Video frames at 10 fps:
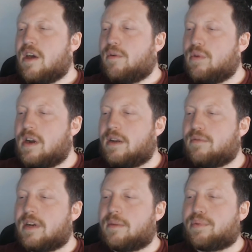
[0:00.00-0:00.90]

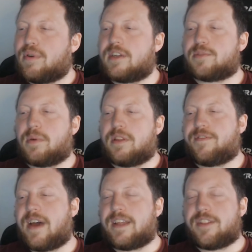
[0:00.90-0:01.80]
Really impressed by the
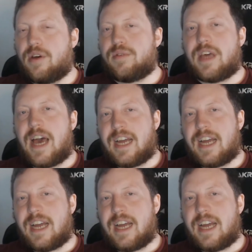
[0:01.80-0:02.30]
fact though that